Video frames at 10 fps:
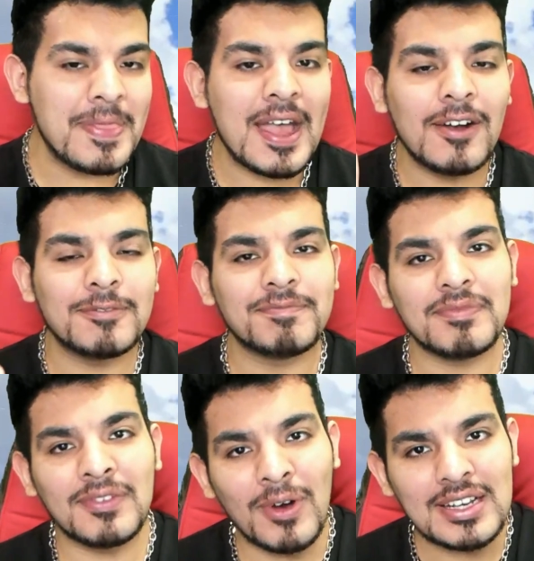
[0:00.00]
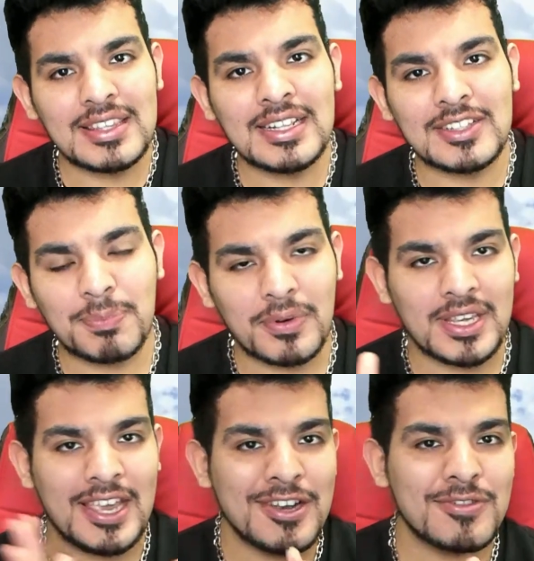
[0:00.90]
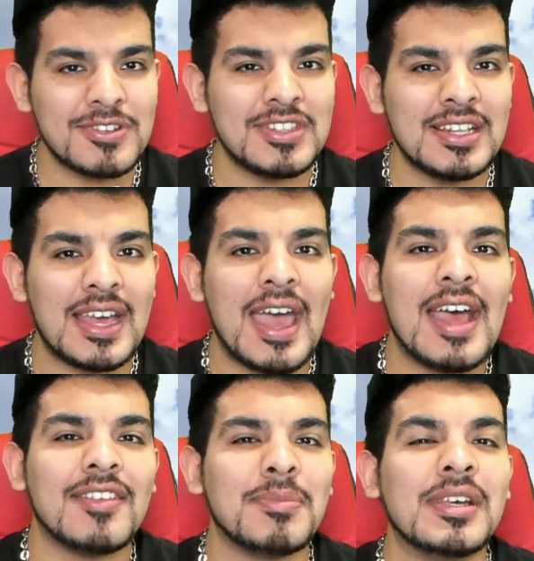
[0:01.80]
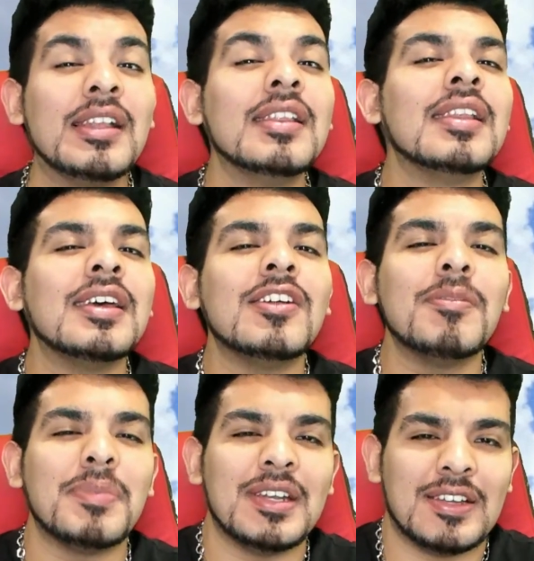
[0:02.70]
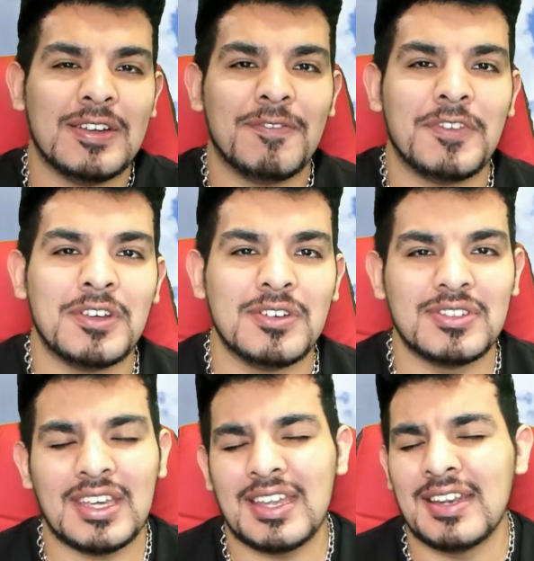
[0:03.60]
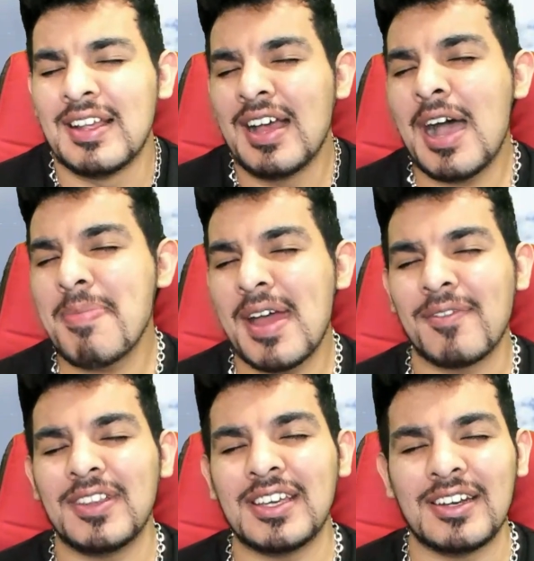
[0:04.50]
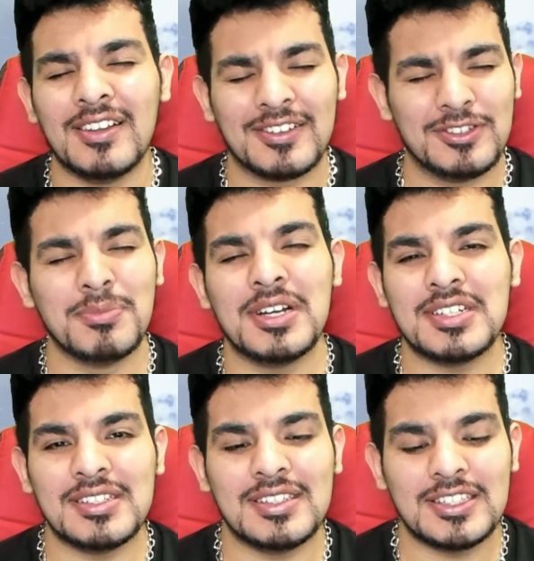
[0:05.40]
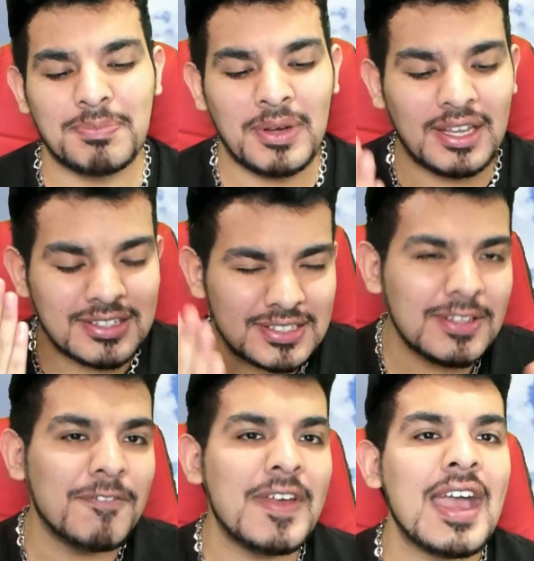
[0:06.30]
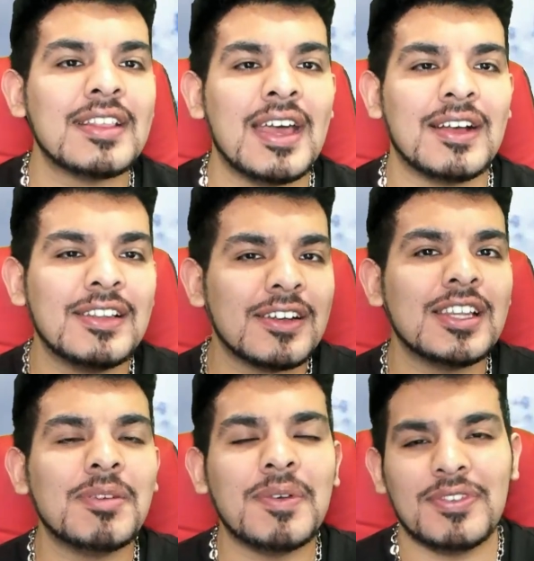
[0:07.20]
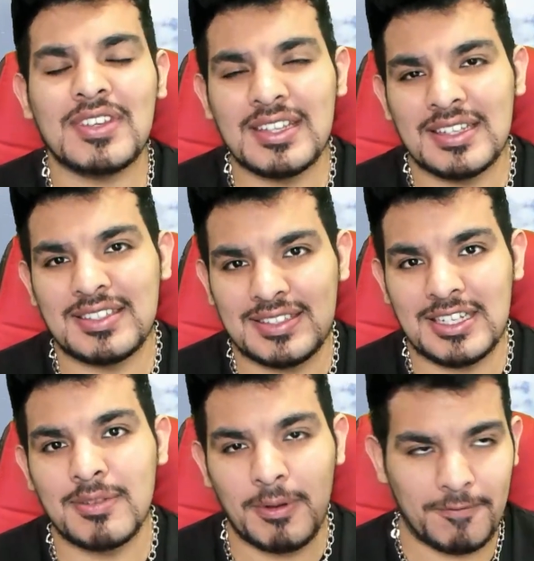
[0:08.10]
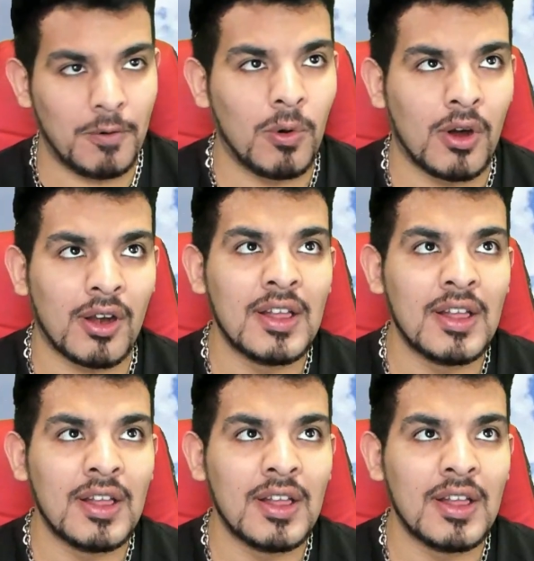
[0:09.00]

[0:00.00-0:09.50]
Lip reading: Now, one thing that's pretty interesting that has me a little bit confused, and I'm not really going to look too much into this, but just the fact that clearly we've seen this scene before